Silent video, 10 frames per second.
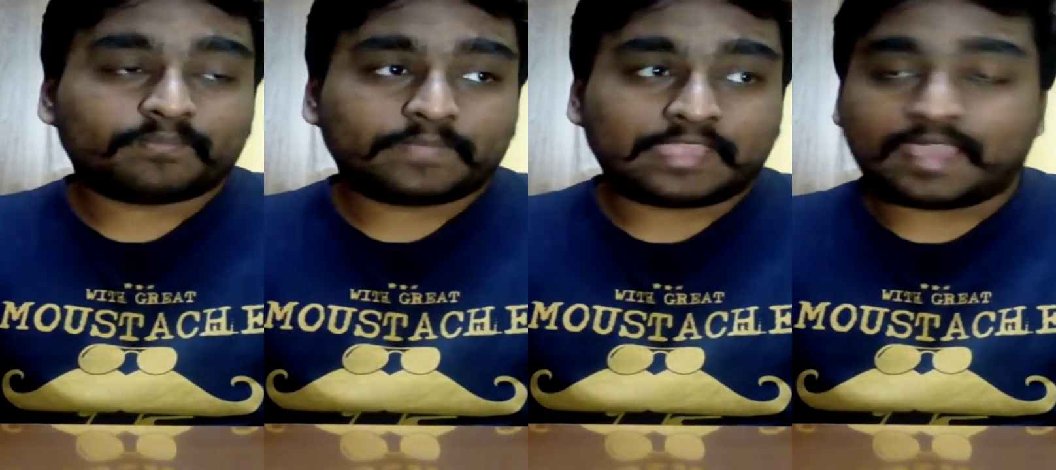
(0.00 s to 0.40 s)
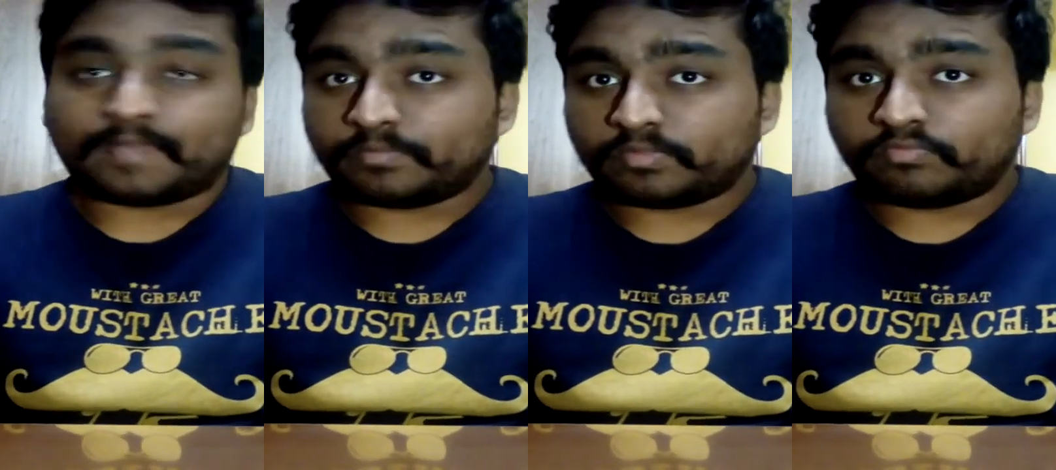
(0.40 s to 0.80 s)
Yeah,
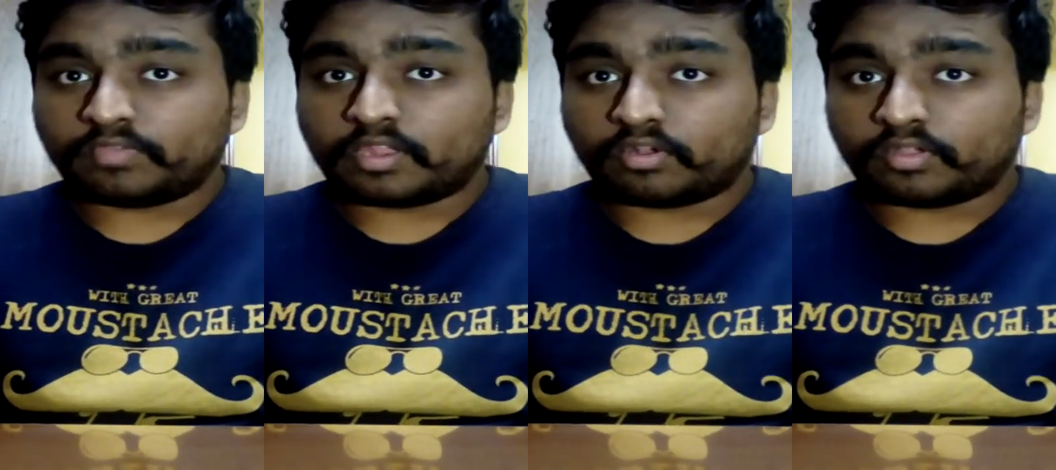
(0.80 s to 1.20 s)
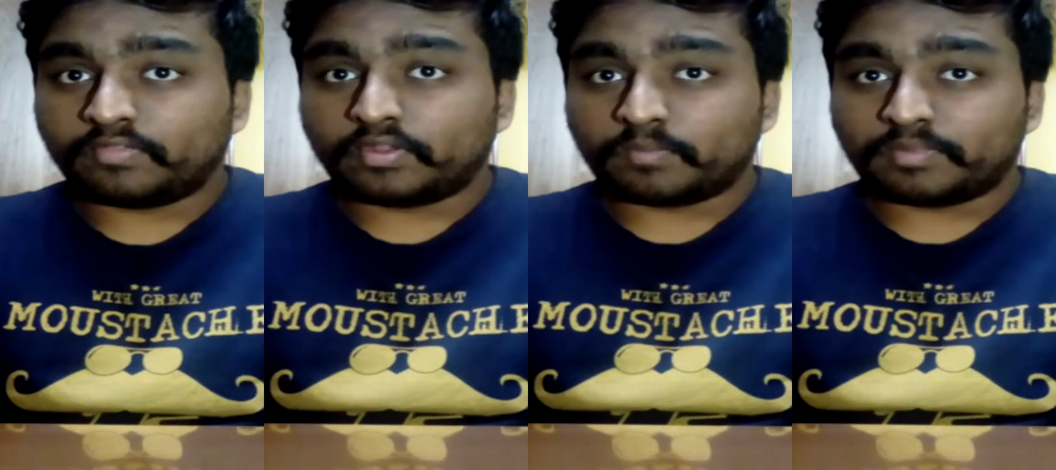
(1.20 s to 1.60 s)
if you
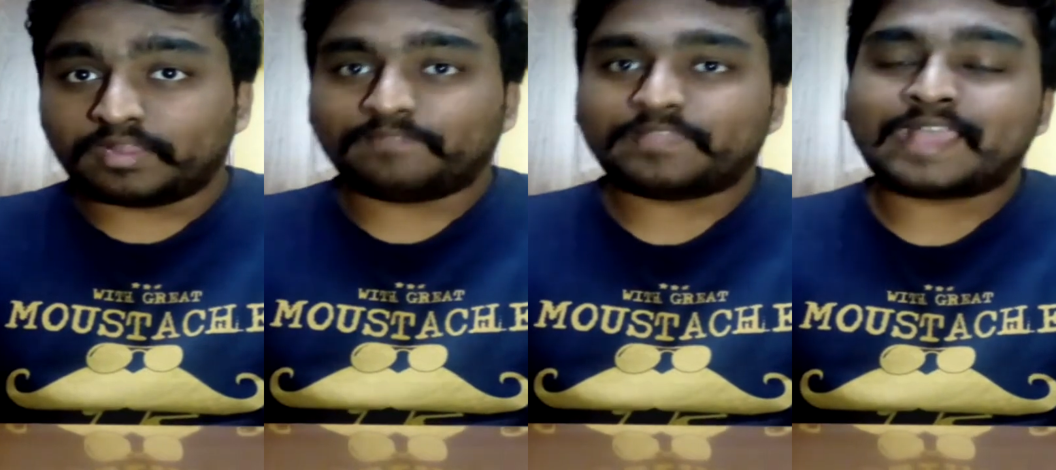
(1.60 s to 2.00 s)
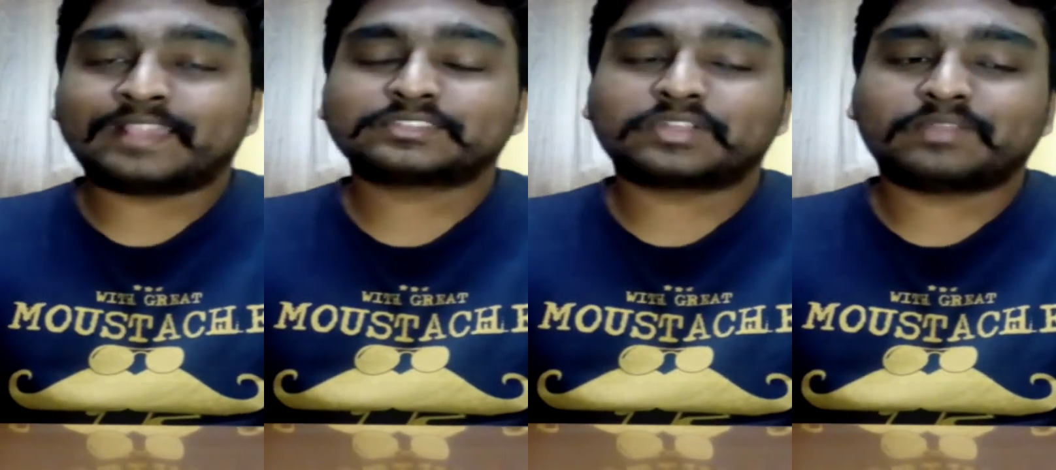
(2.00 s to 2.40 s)
don't believe that
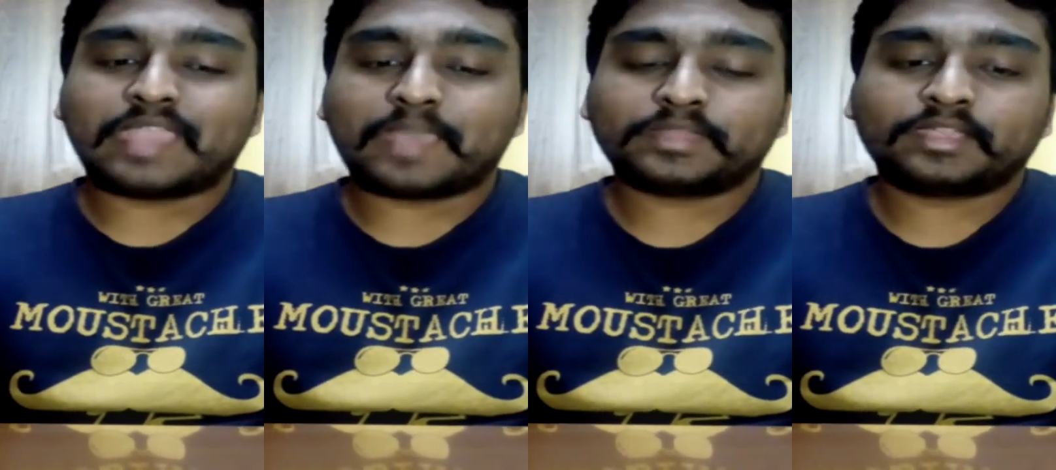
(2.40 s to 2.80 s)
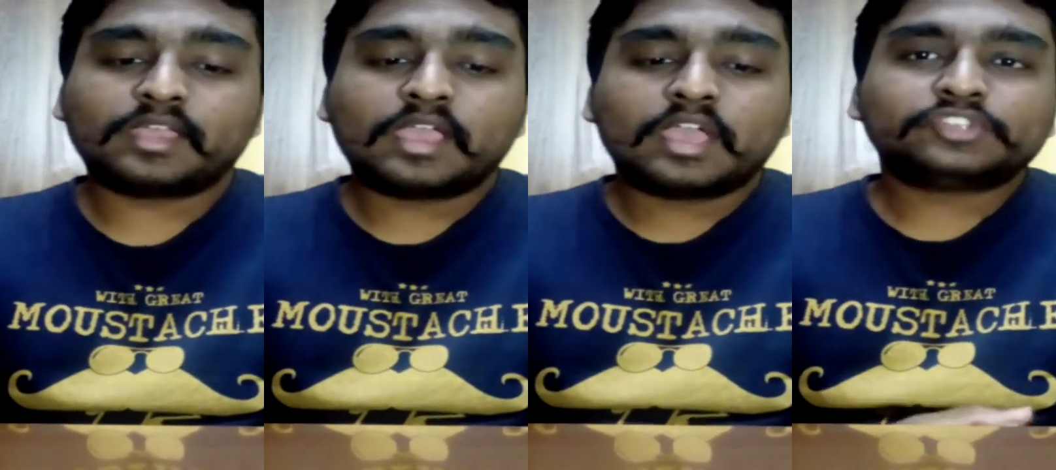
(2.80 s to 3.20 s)
that's going to be happening.
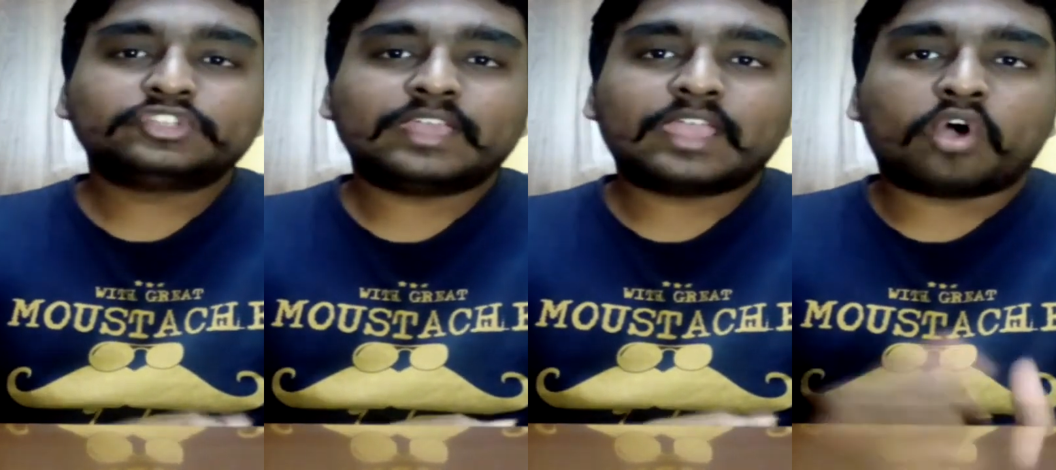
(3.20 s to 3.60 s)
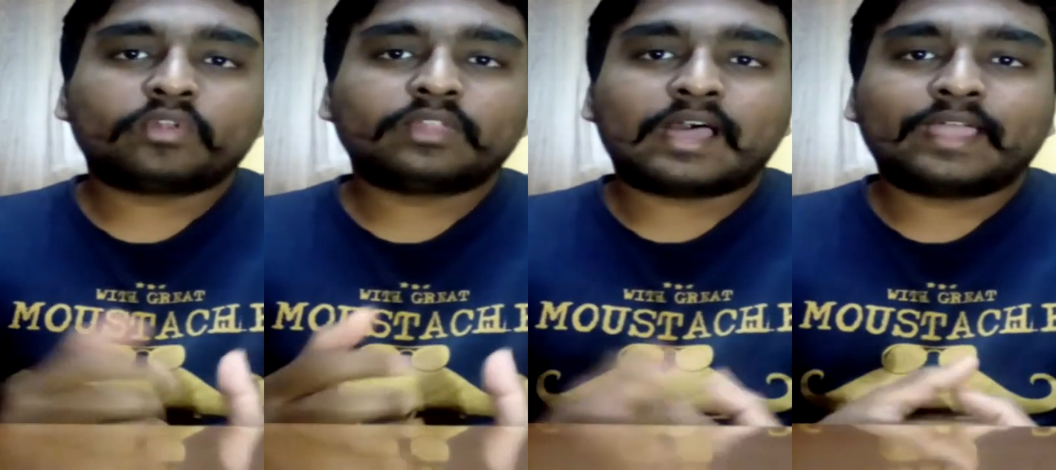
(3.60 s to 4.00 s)
GTA
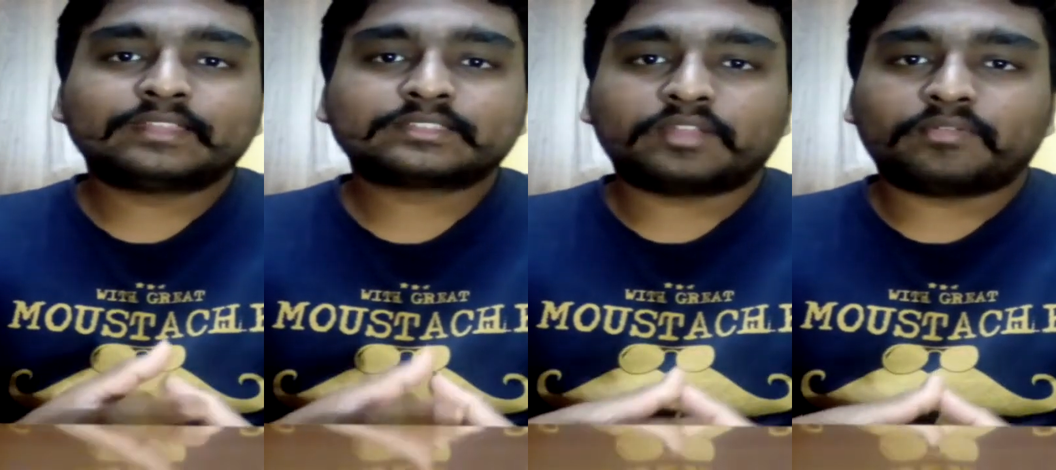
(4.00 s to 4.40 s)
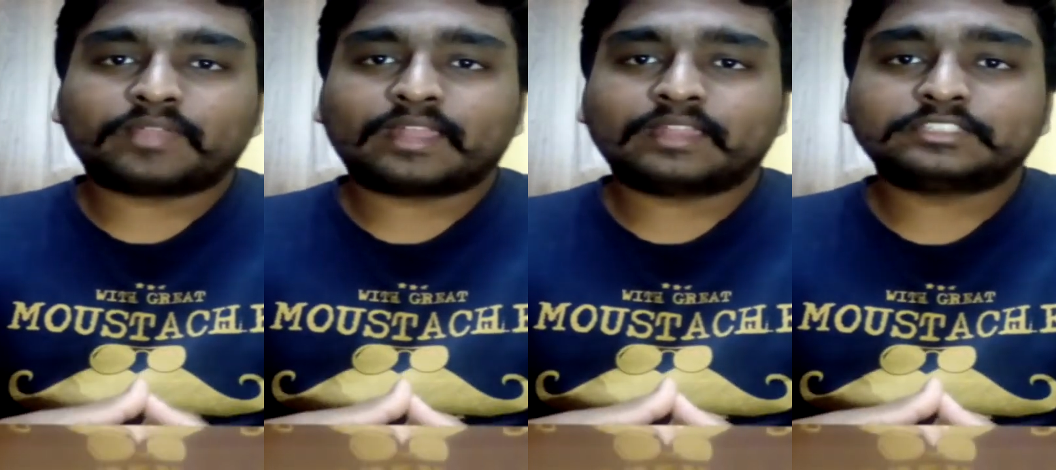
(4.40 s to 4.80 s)
Online is kind of like
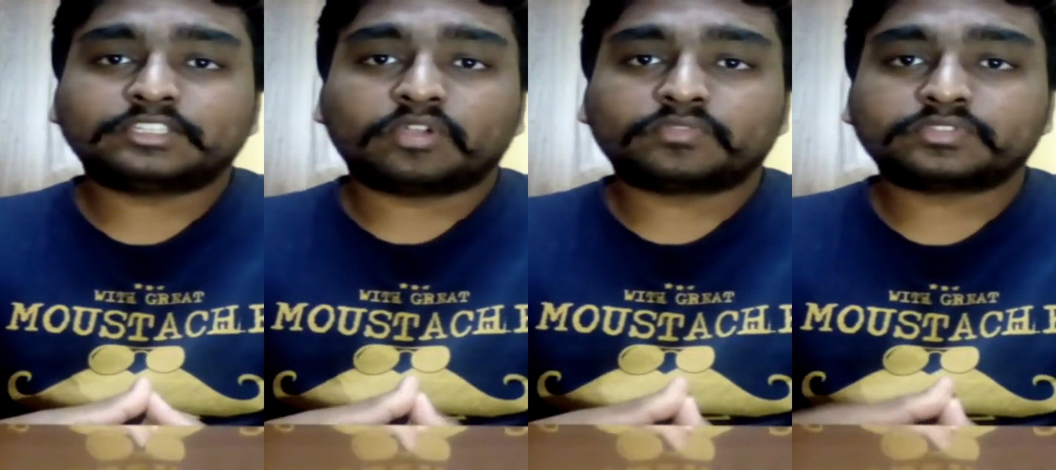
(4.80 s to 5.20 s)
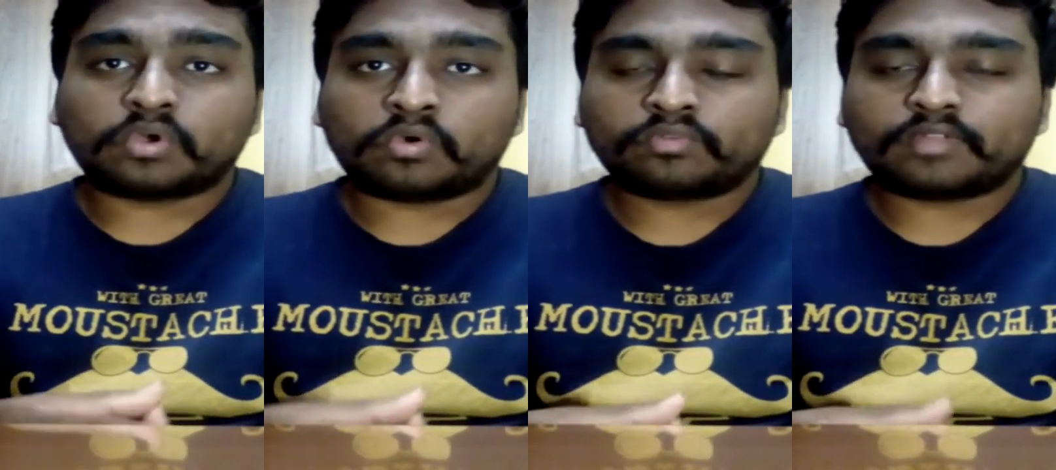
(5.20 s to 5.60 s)
an entity of its
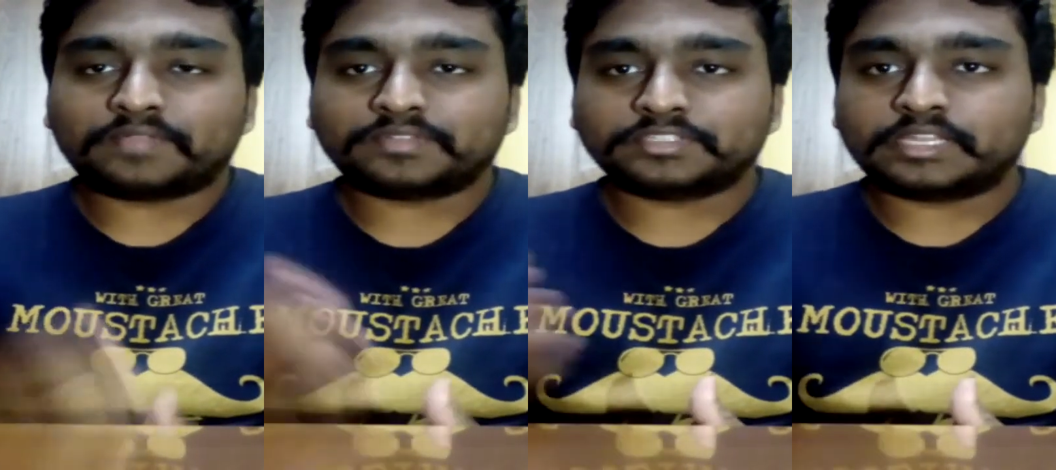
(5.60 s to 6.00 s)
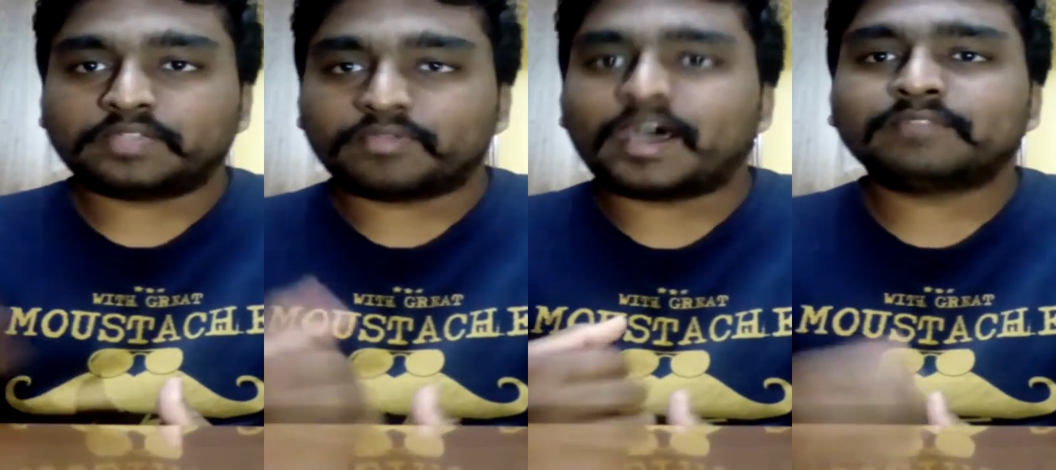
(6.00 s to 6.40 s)
own after GTA
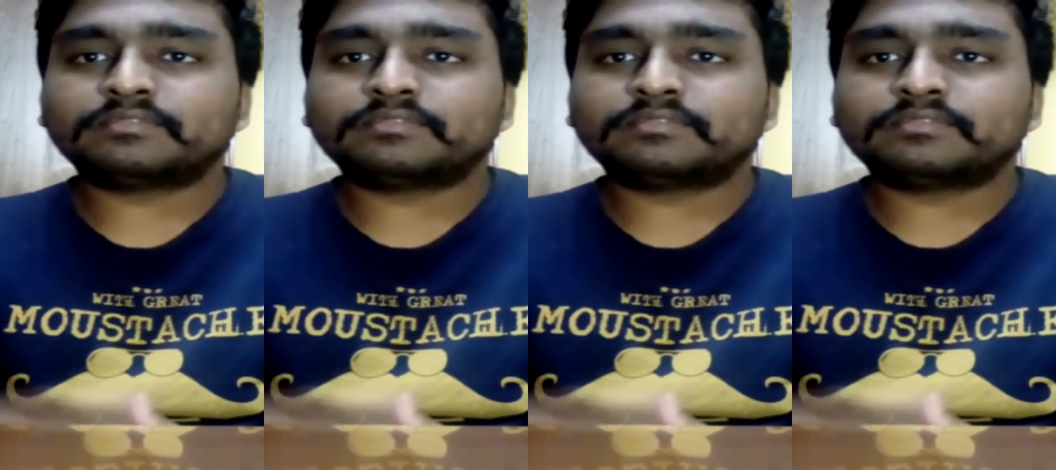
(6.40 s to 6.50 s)
5.